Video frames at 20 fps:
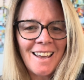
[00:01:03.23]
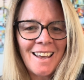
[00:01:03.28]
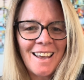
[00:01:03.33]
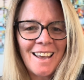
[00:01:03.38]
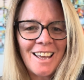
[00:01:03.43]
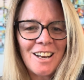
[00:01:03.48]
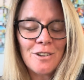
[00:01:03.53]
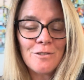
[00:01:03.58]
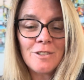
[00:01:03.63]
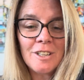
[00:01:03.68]

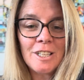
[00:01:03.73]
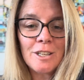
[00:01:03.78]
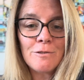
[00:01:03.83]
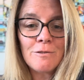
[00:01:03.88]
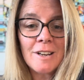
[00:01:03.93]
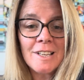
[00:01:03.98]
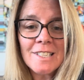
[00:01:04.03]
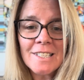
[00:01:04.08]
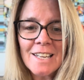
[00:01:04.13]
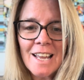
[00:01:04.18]
And it really
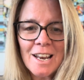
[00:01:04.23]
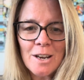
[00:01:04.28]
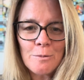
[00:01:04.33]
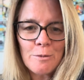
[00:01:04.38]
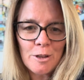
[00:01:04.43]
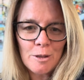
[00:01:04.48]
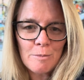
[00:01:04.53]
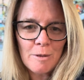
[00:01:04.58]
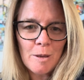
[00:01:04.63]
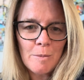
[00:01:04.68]
resonated
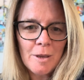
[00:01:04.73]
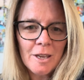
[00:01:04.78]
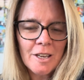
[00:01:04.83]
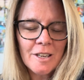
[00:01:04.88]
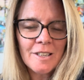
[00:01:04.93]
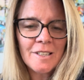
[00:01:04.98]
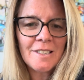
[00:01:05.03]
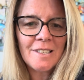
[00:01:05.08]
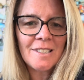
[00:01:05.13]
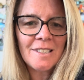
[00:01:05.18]
with me
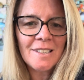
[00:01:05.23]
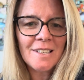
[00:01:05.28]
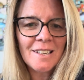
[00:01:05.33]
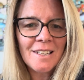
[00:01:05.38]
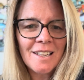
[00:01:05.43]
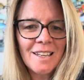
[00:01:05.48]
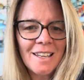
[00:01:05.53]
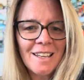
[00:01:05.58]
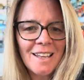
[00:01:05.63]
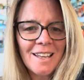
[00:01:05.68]
because
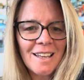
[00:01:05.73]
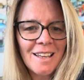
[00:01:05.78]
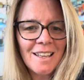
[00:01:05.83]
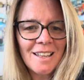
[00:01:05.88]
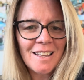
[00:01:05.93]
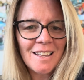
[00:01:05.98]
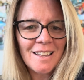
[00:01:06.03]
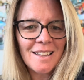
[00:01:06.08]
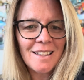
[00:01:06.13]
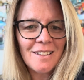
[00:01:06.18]

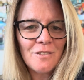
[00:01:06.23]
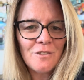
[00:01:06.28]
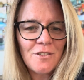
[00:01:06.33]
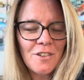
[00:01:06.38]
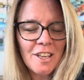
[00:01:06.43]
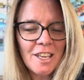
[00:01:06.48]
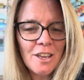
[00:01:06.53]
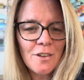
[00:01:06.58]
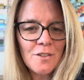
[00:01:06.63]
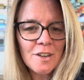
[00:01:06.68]

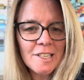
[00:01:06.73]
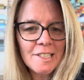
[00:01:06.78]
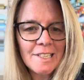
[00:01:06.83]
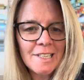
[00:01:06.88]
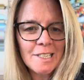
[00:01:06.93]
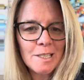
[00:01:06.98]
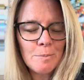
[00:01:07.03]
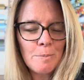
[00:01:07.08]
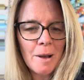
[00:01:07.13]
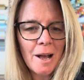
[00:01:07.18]
forgiveness
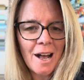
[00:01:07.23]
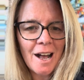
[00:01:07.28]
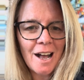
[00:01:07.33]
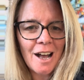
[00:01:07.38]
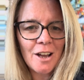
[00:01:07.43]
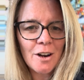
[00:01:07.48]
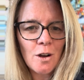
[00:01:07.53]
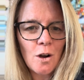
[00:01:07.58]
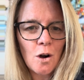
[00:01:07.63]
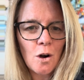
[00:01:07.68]
is
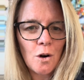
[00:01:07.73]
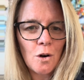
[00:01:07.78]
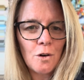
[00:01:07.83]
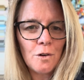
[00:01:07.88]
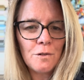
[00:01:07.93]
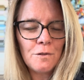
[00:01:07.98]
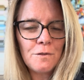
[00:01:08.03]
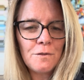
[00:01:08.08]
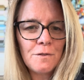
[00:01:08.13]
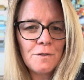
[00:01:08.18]
part
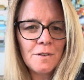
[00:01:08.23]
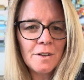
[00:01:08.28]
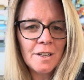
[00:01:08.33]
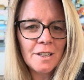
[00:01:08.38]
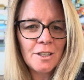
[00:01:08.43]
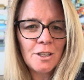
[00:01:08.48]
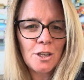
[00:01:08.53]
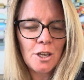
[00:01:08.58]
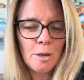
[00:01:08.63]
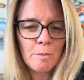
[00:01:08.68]
of
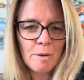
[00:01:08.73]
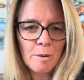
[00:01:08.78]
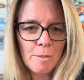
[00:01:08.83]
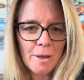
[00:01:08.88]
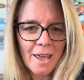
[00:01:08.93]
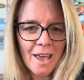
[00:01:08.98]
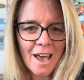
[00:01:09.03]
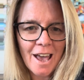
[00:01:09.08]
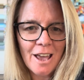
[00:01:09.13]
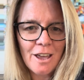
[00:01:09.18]
human
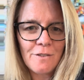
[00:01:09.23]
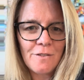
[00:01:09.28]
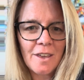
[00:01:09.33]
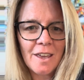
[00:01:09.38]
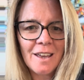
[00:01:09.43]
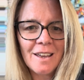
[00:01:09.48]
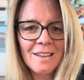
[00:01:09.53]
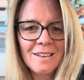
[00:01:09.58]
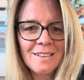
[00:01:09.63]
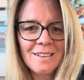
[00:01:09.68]

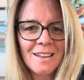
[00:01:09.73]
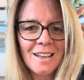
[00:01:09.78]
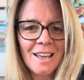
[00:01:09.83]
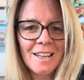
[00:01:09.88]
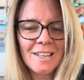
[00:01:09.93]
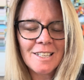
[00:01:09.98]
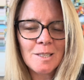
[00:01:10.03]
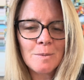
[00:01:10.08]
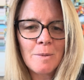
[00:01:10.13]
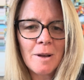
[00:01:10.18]
behaviour and
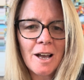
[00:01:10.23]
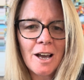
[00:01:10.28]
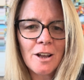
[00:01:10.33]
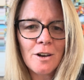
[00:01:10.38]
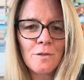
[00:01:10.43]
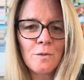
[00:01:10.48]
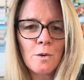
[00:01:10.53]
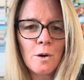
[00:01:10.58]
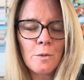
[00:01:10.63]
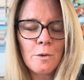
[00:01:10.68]
it's part
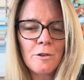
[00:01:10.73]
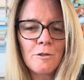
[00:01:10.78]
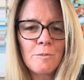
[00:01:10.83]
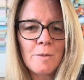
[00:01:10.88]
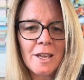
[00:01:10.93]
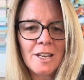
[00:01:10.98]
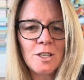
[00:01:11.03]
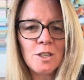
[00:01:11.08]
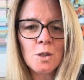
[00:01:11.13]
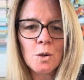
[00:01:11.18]
of what we've
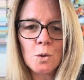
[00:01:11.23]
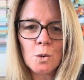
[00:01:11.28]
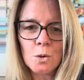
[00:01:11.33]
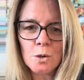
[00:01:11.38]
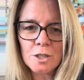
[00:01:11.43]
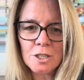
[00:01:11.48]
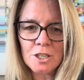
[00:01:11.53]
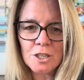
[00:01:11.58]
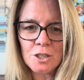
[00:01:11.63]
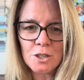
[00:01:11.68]
been
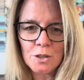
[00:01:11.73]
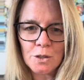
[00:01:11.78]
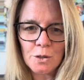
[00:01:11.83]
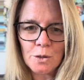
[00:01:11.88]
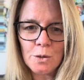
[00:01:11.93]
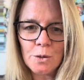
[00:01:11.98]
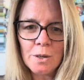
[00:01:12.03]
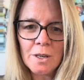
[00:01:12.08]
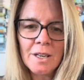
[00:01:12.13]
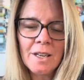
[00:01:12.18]
taught to
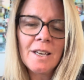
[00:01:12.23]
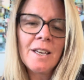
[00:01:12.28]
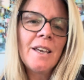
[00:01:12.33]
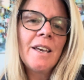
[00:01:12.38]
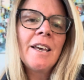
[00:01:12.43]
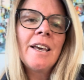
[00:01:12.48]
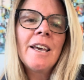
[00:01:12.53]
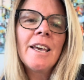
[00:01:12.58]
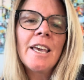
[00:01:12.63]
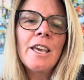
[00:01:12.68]
do.
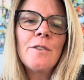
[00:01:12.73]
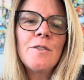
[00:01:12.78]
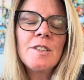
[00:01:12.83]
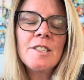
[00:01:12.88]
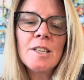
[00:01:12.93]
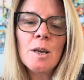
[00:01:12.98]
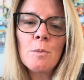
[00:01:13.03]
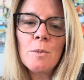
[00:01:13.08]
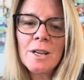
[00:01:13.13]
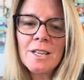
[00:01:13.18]
If
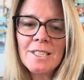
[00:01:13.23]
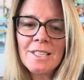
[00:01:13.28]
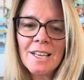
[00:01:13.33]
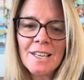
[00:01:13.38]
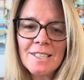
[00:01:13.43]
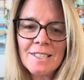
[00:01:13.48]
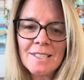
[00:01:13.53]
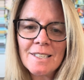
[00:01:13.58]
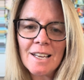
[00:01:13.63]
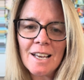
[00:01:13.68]
someone
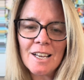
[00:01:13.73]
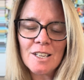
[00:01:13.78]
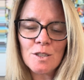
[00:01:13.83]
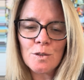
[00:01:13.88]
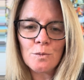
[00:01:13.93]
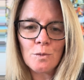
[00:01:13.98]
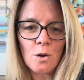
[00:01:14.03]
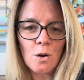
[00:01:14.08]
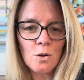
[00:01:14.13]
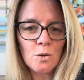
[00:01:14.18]
does
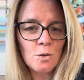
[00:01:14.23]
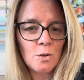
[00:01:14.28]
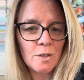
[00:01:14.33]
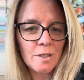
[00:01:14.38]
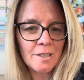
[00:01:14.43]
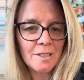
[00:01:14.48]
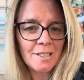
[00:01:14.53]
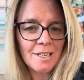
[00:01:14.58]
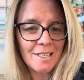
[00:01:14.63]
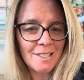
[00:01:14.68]
us wrong or
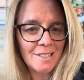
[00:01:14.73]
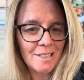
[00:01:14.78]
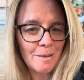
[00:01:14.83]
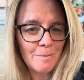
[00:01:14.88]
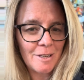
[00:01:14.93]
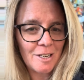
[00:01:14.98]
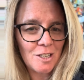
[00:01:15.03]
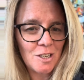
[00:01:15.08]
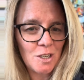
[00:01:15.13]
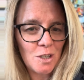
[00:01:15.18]
does
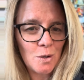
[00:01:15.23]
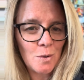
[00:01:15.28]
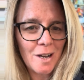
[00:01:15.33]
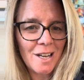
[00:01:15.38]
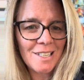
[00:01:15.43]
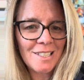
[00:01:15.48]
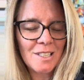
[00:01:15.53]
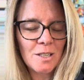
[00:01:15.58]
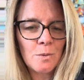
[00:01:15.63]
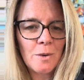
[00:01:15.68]
something to
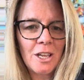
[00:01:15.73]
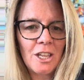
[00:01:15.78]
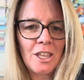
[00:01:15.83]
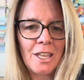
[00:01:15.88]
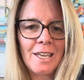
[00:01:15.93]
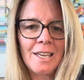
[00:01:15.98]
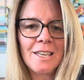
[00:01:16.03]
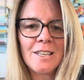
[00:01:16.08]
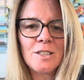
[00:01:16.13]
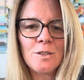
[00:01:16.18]
us that we
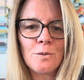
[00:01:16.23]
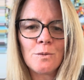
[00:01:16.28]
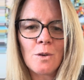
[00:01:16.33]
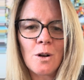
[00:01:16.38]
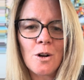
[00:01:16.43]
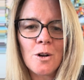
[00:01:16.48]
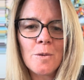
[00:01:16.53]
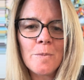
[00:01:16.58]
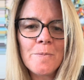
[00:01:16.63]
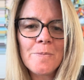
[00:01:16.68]
think is
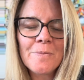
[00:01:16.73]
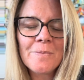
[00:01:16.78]
wrong.